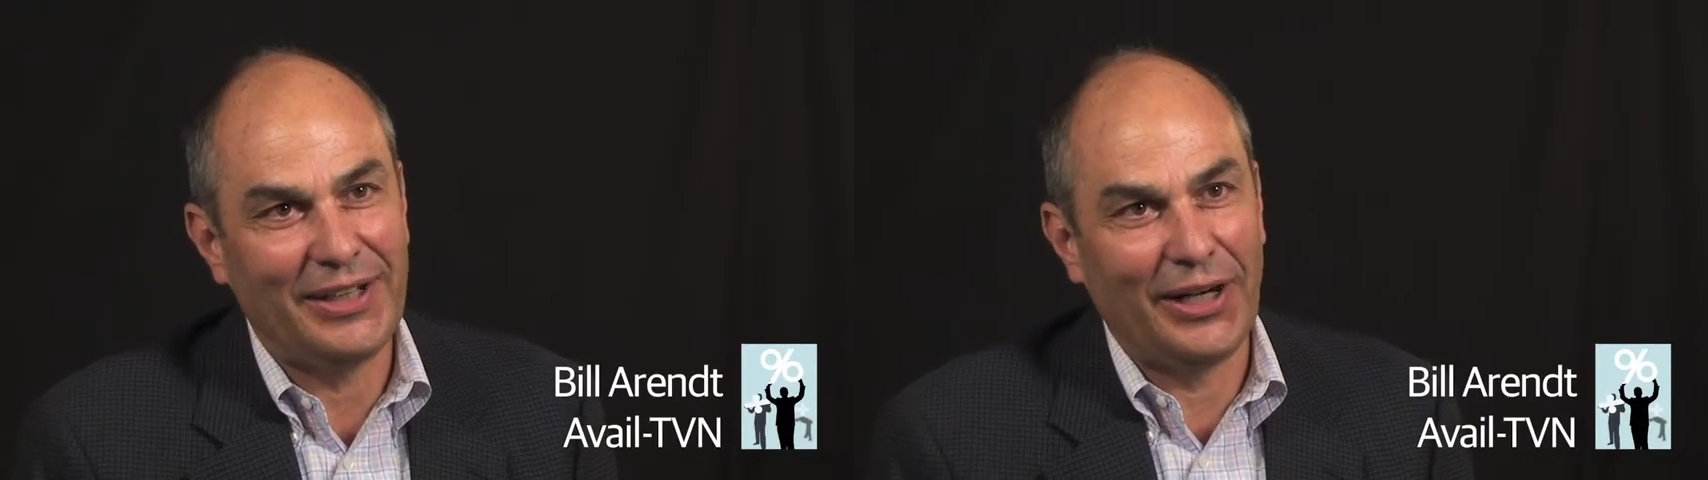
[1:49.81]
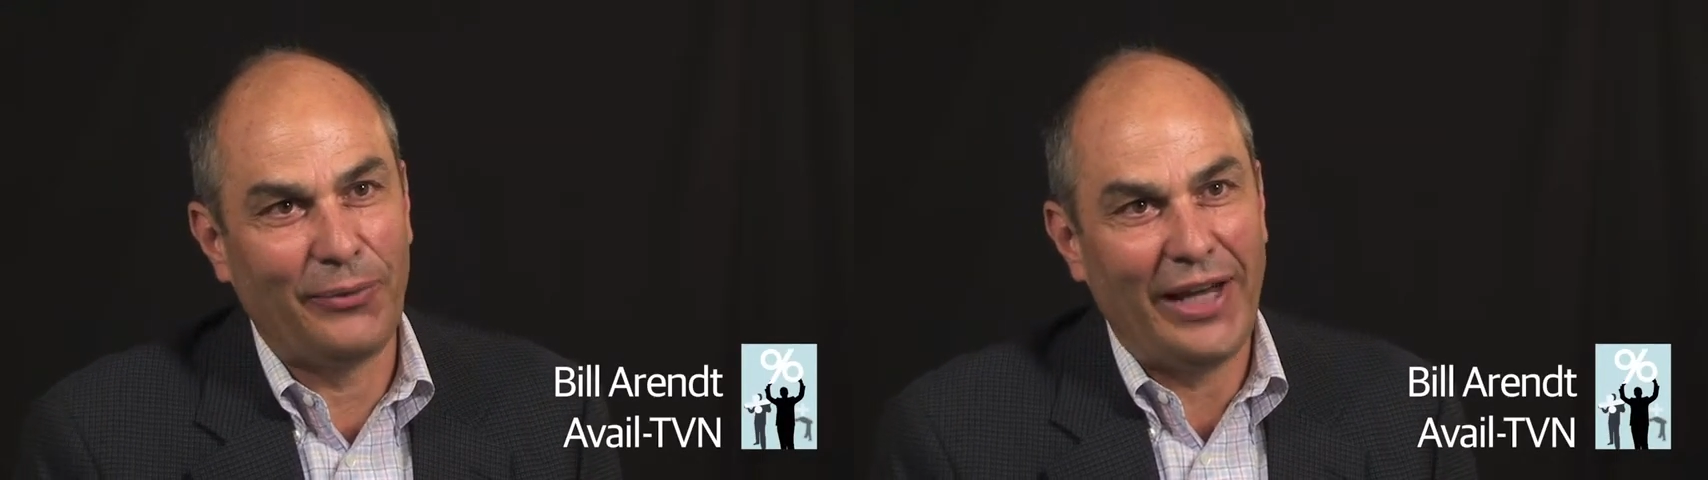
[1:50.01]

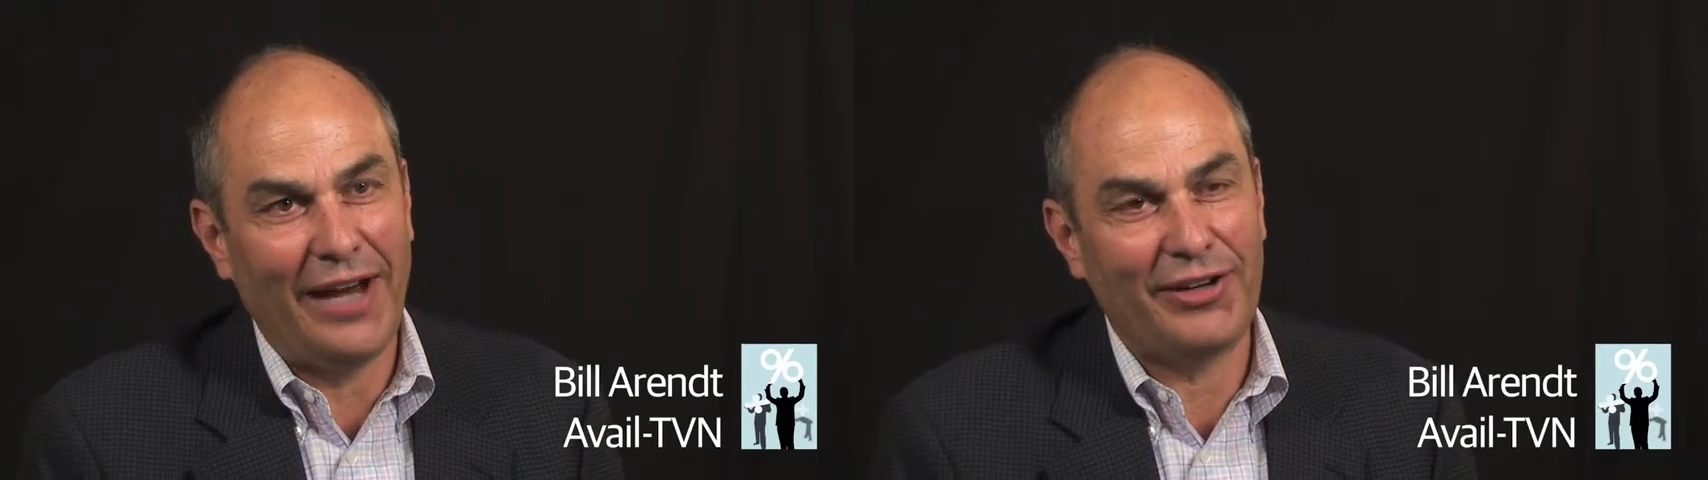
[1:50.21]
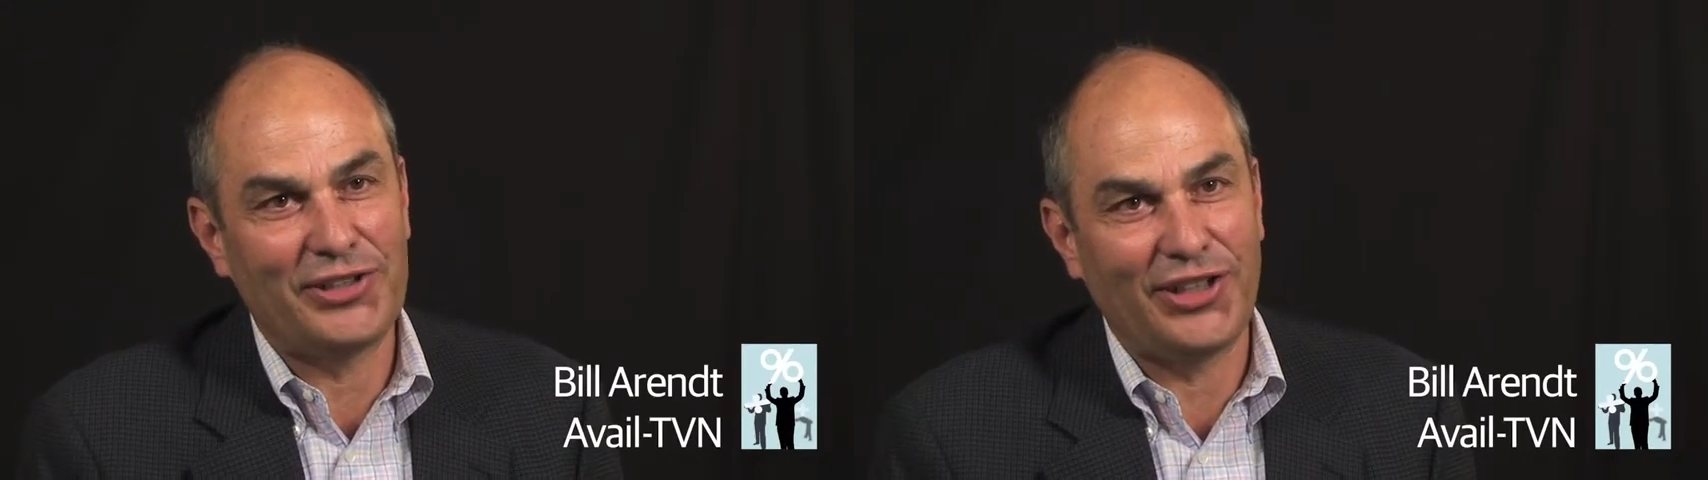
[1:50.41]
you know, we
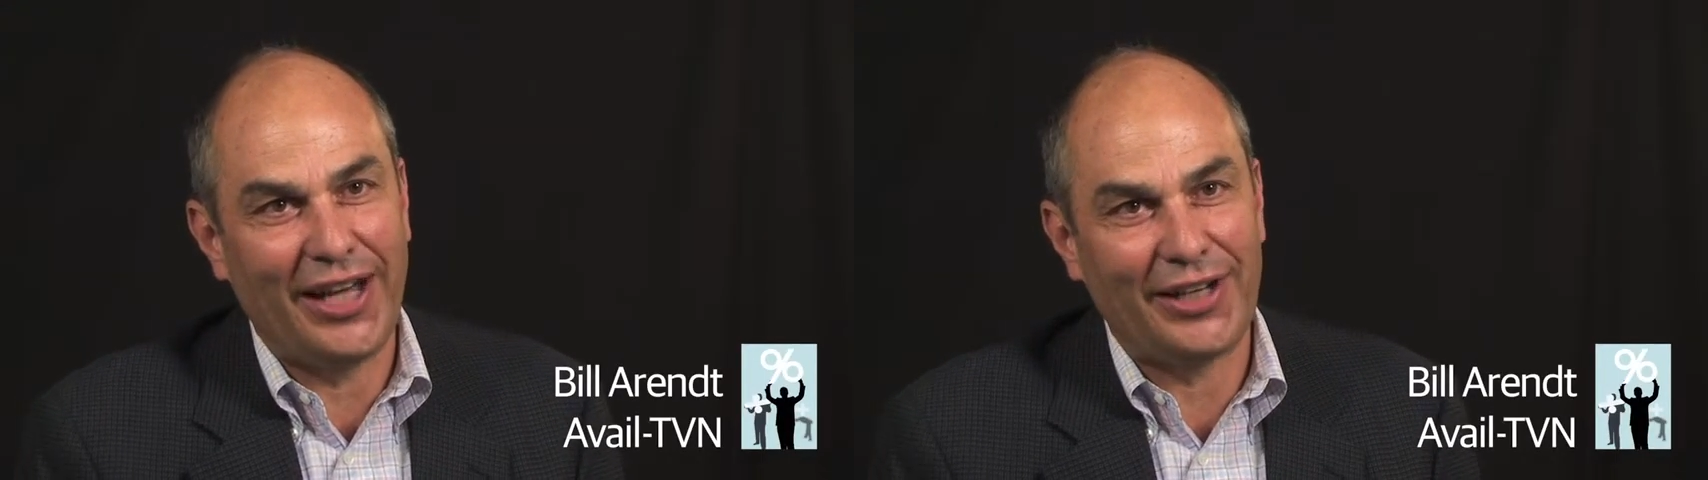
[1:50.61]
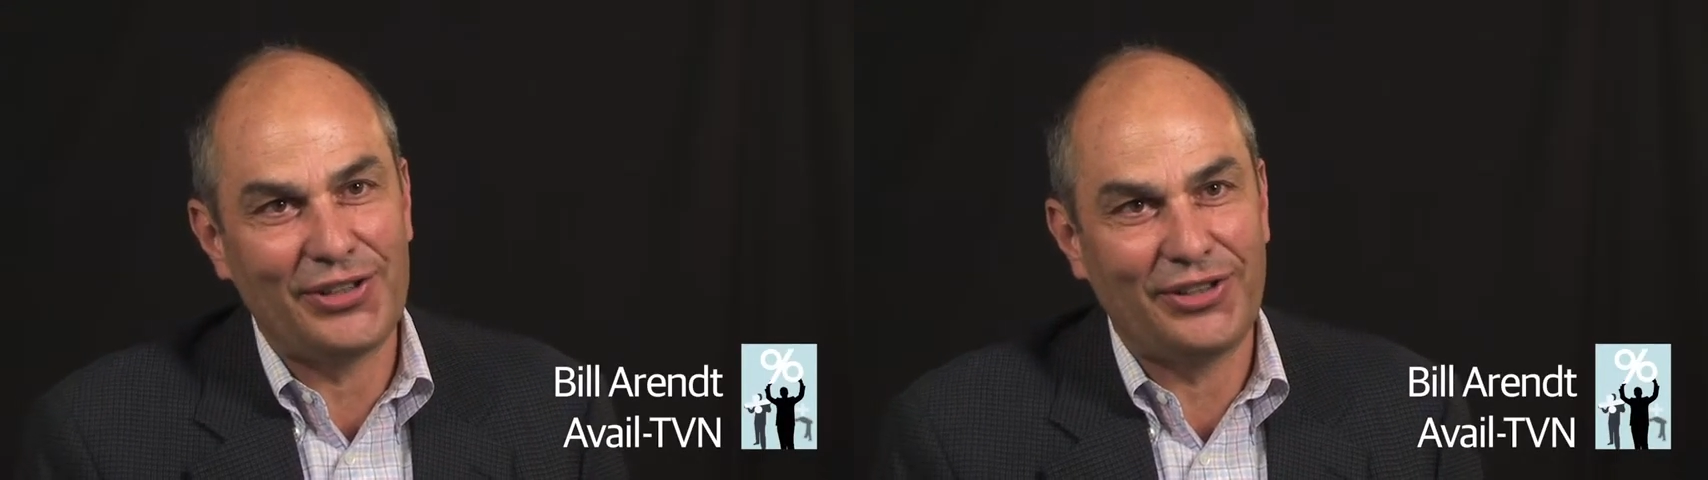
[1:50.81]
have our
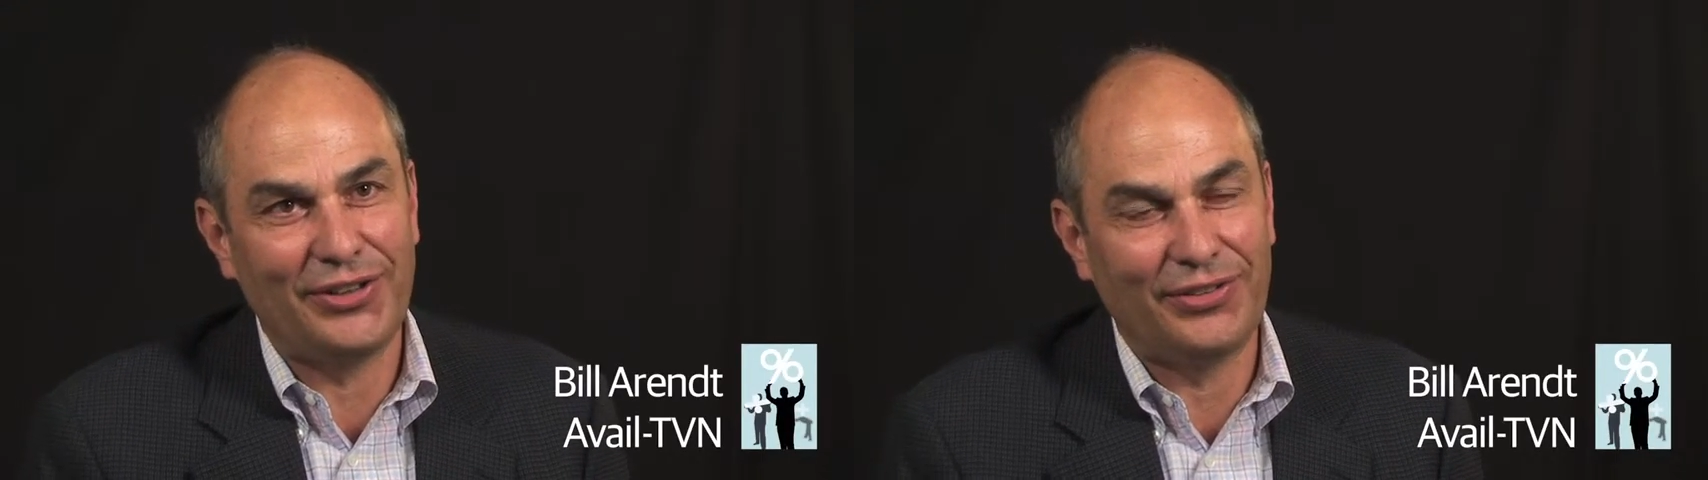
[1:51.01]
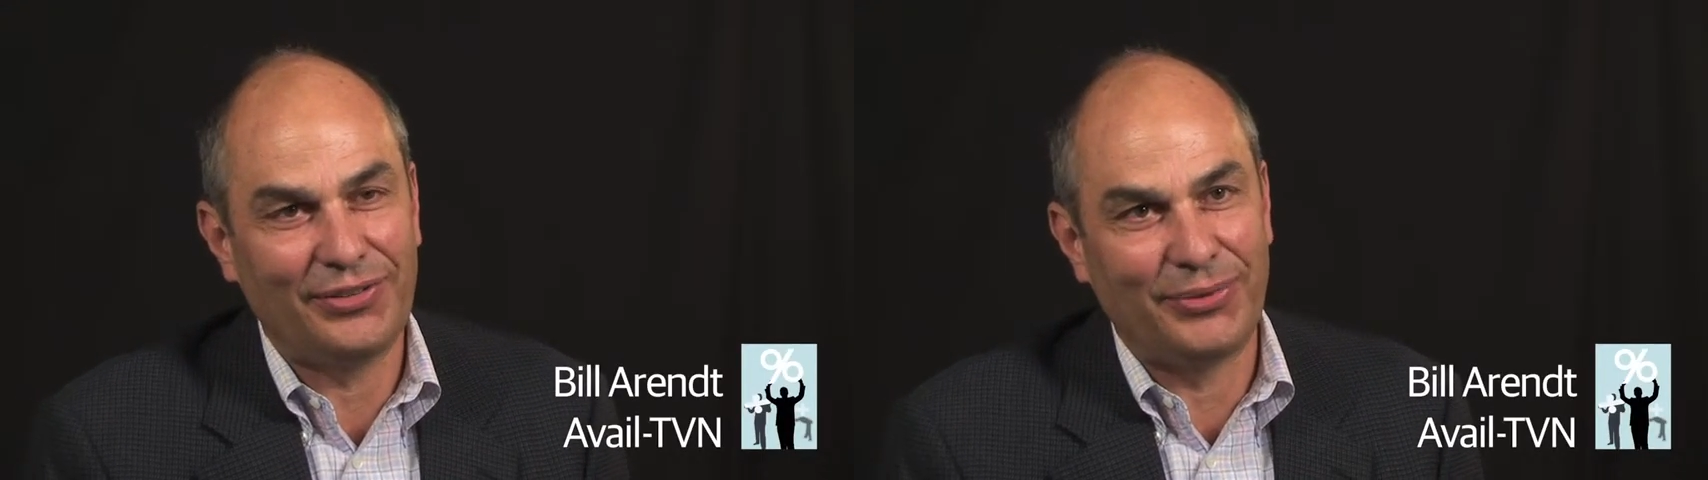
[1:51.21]

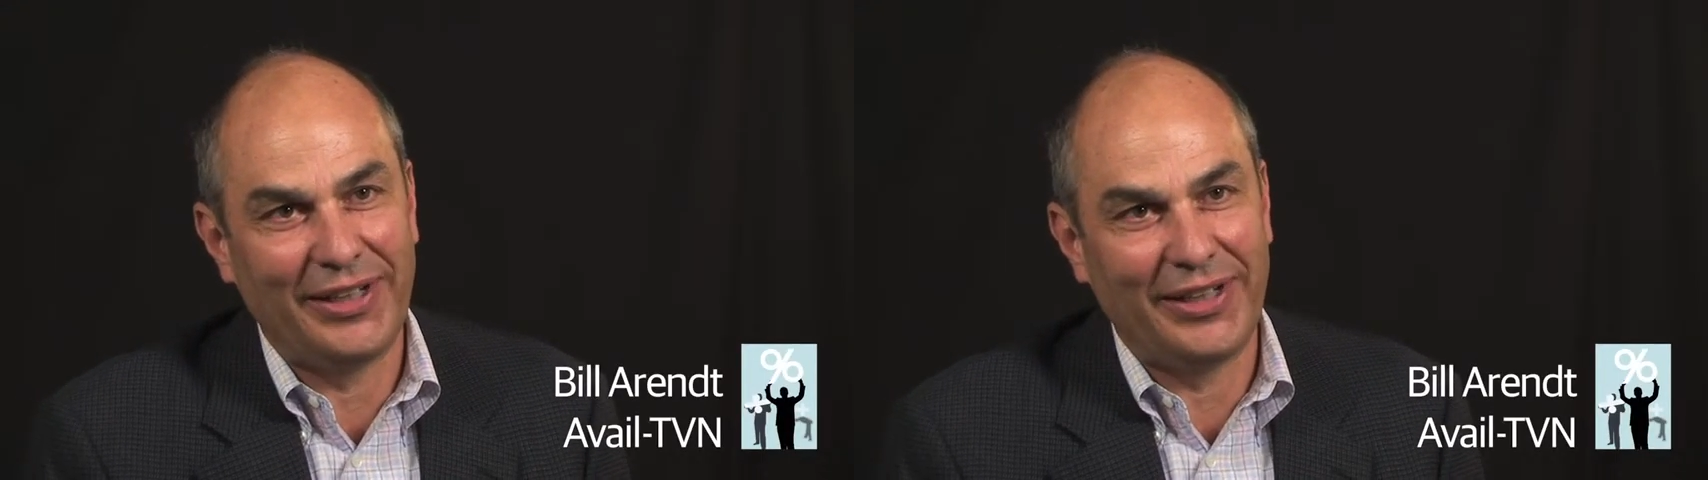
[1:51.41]
challenges.